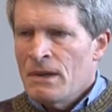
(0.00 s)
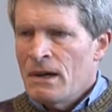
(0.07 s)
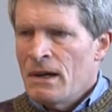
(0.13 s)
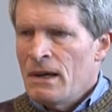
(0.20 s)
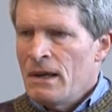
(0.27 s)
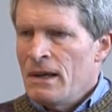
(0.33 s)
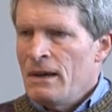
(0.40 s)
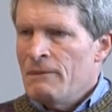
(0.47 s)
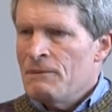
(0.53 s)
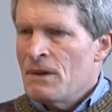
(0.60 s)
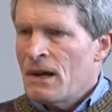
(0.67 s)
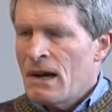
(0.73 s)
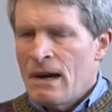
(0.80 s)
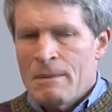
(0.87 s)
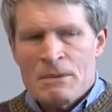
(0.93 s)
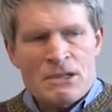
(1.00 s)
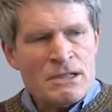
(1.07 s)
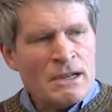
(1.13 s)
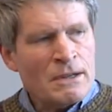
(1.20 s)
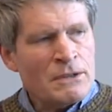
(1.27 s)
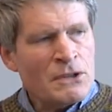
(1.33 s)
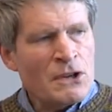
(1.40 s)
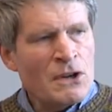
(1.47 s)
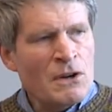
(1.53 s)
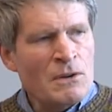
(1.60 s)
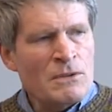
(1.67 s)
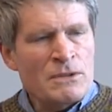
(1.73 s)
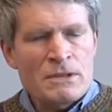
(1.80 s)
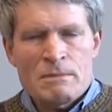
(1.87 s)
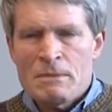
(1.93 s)
uh, if the Commerce Secretary
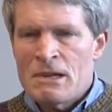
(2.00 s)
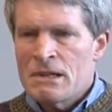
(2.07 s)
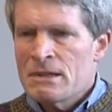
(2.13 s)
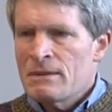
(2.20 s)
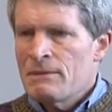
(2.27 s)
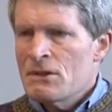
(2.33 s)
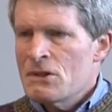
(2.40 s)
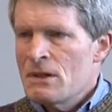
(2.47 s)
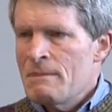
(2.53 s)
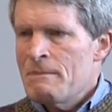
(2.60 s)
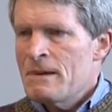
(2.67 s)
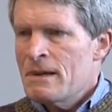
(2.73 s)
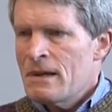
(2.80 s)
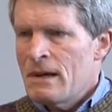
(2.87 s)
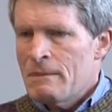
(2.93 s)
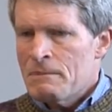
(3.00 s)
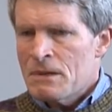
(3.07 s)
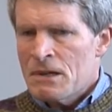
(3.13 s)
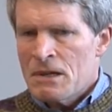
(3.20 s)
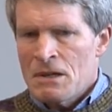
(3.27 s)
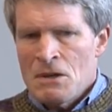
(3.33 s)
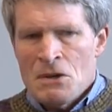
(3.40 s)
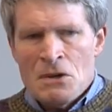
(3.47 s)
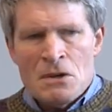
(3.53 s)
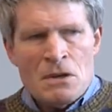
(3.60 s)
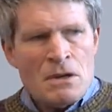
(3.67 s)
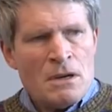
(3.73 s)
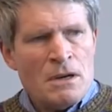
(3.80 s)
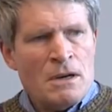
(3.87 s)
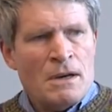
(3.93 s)
owns a piece of a shipping company
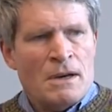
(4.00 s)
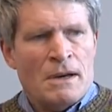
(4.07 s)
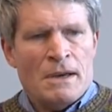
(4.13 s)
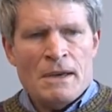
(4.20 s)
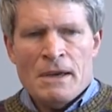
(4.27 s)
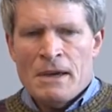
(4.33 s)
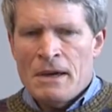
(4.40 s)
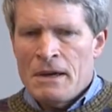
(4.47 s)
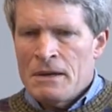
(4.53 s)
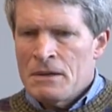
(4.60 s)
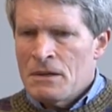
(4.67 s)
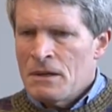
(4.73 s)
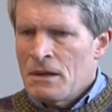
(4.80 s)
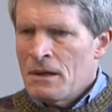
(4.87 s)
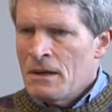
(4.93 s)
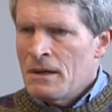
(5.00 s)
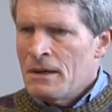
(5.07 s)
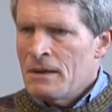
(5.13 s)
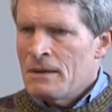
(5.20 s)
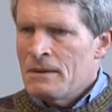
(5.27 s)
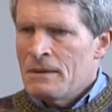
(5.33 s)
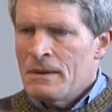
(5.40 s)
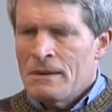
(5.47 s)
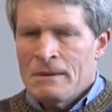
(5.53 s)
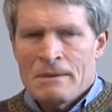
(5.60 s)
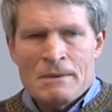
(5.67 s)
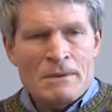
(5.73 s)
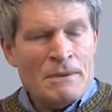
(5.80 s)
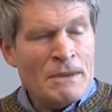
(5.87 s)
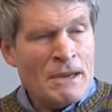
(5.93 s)
uh, and uh, uh,
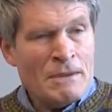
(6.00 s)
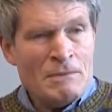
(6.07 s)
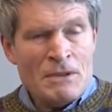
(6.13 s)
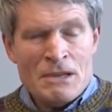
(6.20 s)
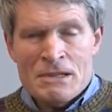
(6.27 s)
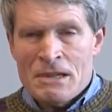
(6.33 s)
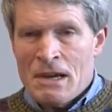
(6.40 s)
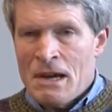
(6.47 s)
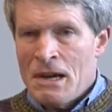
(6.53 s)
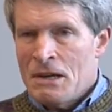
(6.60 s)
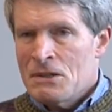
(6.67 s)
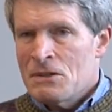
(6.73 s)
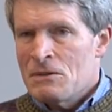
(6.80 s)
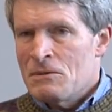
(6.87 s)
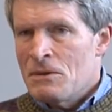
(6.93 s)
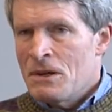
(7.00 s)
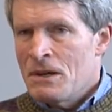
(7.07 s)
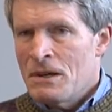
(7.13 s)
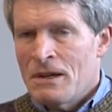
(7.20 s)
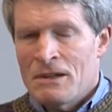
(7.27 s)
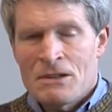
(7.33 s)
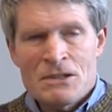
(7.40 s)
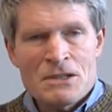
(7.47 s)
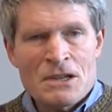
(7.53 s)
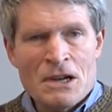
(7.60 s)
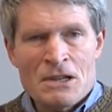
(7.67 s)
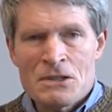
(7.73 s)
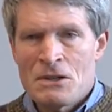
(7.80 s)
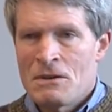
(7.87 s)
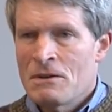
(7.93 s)
uh, then is asked to uh,
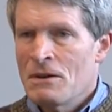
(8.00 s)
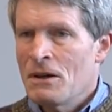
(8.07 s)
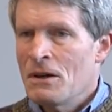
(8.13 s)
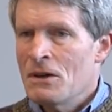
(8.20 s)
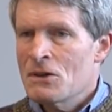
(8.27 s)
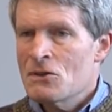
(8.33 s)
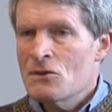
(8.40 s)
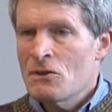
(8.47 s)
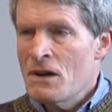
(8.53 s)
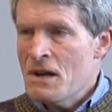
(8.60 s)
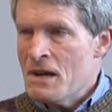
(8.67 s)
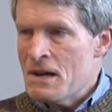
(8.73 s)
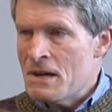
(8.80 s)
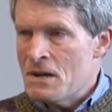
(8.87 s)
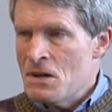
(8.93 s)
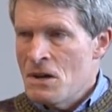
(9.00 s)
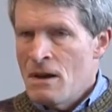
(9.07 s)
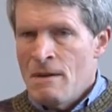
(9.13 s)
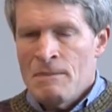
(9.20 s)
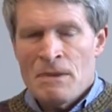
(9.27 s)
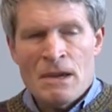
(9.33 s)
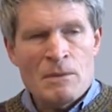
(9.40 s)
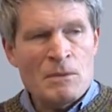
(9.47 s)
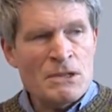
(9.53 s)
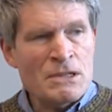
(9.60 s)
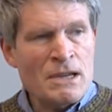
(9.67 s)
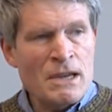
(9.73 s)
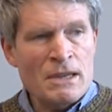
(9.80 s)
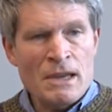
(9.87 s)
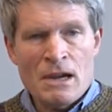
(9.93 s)
discuss uh, trade. And once
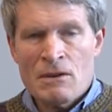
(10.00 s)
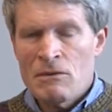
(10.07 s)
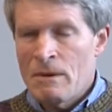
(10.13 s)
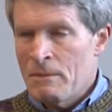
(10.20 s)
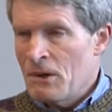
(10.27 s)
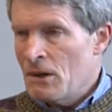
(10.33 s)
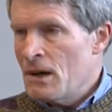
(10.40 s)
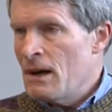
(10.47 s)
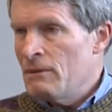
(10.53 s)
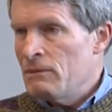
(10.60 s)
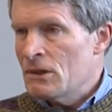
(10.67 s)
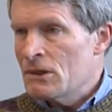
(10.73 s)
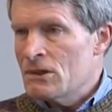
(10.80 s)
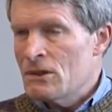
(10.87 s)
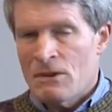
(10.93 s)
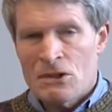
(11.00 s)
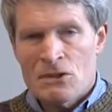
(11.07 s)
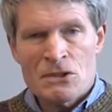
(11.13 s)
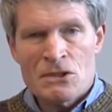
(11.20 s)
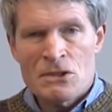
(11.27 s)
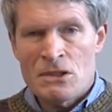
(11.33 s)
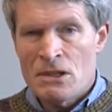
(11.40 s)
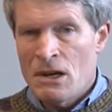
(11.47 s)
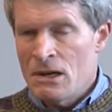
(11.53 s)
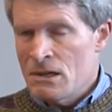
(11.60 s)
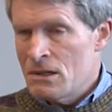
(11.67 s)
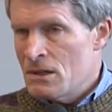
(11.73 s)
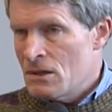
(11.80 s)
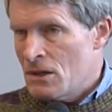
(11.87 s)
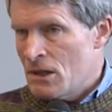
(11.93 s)
again, that criminal conflict of interest
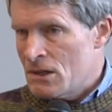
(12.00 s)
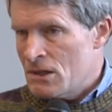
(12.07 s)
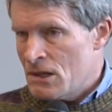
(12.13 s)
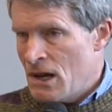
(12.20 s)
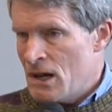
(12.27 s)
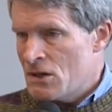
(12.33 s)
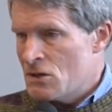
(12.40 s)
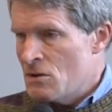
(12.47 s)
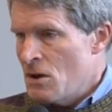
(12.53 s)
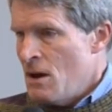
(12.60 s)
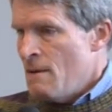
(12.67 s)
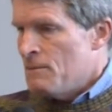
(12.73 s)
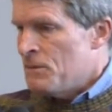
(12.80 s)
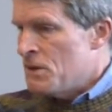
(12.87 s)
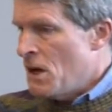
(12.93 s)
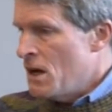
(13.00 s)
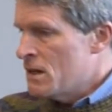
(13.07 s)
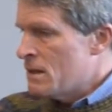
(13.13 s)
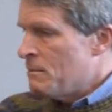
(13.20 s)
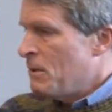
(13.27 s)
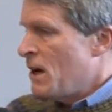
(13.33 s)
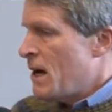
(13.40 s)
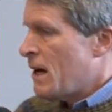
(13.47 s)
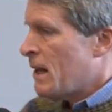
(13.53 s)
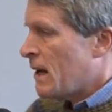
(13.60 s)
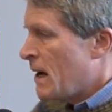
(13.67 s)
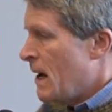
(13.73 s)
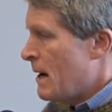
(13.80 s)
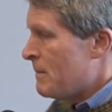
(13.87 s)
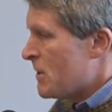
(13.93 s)
does, the statute does apply to the
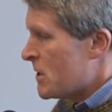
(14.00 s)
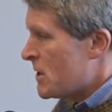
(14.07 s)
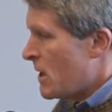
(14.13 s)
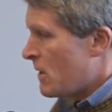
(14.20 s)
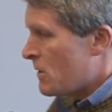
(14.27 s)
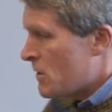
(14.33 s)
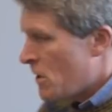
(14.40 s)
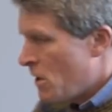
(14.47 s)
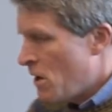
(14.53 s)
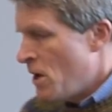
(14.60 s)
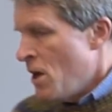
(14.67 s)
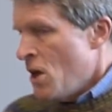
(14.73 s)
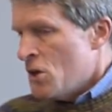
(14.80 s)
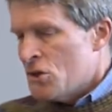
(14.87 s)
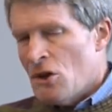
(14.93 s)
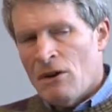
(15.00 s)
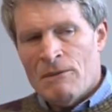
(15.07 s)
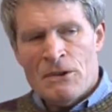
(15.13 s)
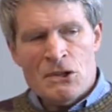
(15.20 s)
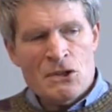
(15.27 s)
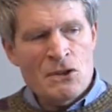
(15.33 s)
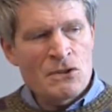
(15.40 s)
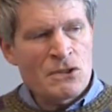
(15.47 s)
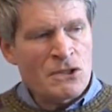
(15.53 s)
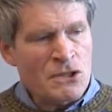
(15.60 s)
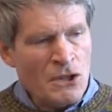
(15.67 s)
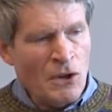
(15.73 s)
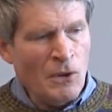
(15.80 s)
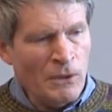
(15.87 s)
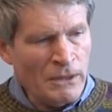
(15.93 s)
Commerce Secretary. So if he chooses
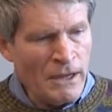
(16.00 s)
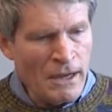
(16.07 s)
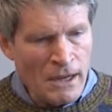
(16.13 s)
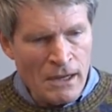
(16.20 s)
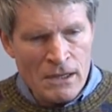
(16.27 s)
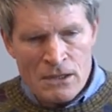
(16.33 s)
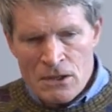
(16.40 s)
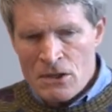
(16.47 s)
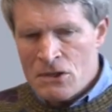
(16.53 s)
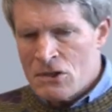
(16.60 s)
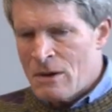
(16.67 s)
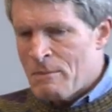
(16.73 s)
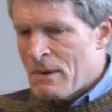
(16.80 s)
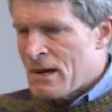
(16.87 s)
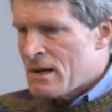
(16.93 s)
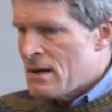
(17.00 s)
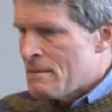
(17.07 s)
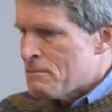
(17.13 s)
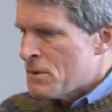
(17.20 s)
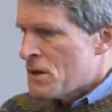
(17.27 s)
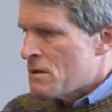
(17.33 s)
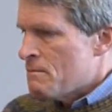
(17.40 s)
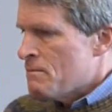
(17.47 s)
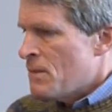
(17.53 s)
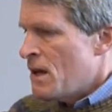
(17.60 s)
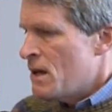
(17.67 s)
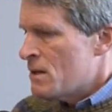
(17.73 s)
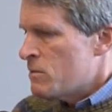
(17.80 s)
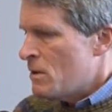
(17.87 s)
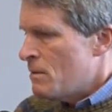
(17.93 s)
to hold on to the shipping company,
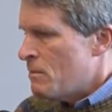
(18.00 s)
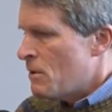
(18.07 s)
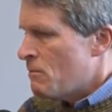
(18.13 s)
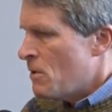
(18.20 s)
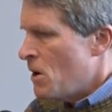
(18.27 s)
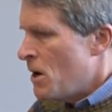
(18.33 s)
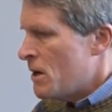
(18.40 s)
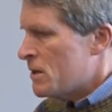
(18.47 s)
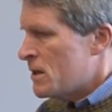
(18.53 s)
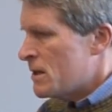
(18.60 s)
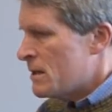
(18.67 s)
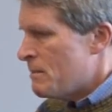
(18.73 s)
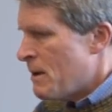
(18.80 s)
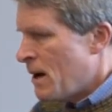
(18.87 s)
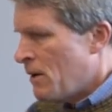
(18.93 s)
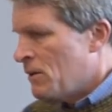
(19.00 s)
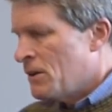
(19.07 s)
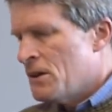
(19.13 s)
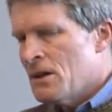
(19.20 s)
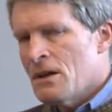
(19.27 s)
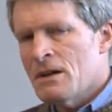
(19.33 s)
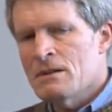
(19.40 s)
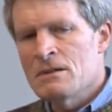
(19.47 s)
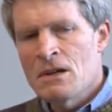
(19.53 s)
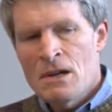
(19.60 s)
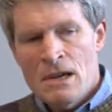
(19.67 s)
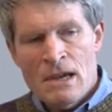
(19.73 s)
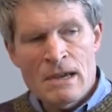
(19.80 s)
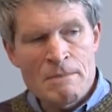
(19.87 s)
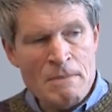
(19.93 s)
as Wilbur Ross has apparently done,
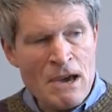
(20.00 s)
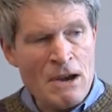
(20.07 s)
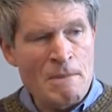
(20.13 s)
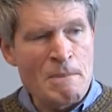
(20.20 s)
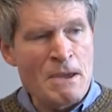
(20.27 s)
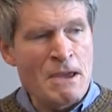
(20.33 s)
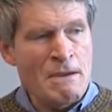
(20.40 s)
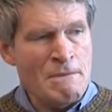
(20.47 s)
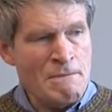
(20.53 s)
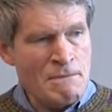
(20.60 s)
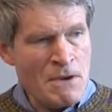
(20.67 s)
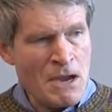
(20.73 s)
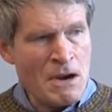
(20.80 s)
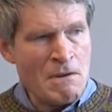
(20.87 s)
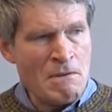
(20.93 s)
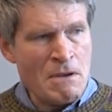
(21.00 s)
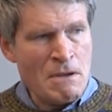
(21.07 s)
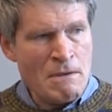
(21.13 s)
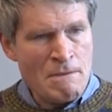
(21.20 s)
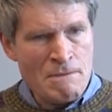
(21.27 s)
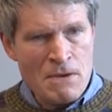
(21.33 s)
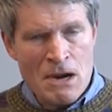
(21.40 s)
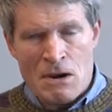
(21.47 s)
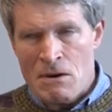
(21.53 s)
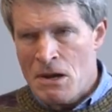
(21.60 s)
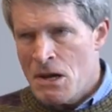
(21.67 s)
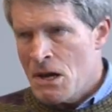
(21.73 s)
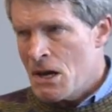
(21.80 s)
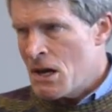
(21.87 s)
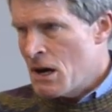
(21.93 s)
he better be very,
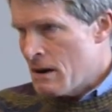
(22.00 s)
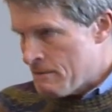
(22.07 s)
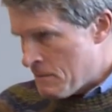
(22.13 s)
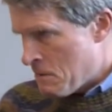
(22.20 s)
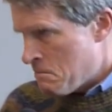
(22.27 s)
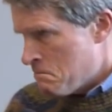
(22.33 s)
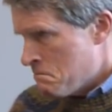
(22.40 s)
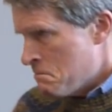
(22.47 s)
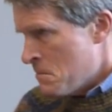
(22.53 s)
very careful